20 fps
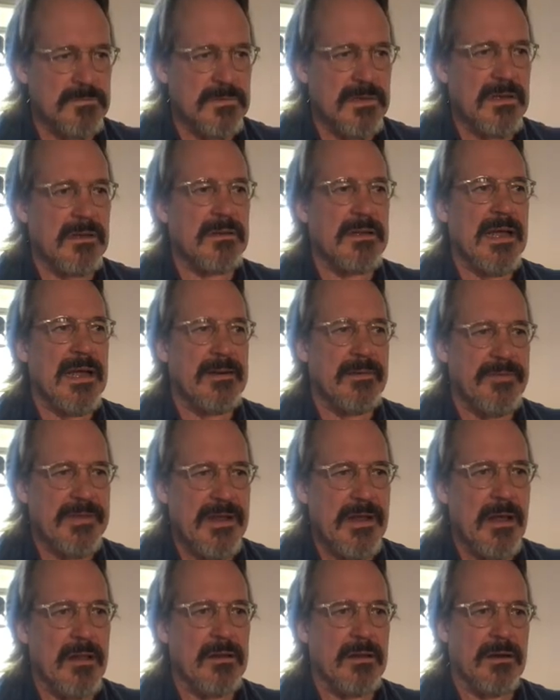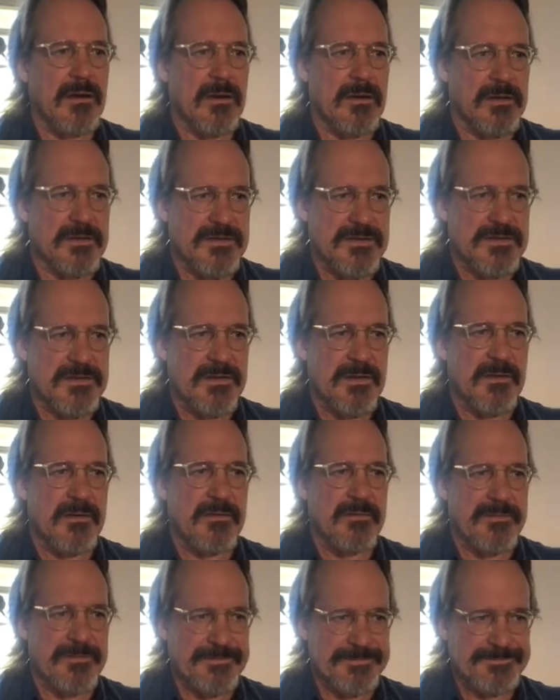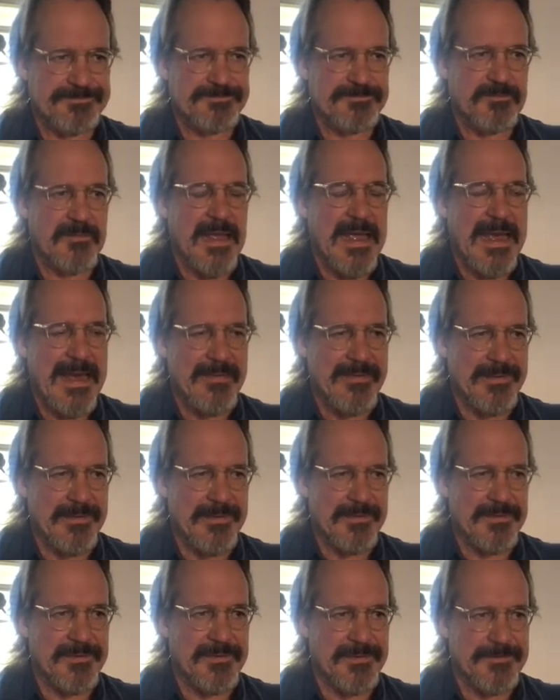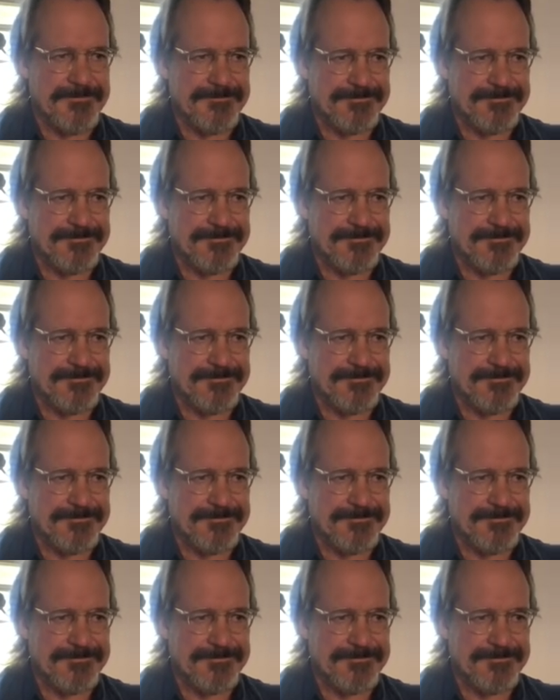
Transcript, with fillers: a lot of the oligarchs of Athens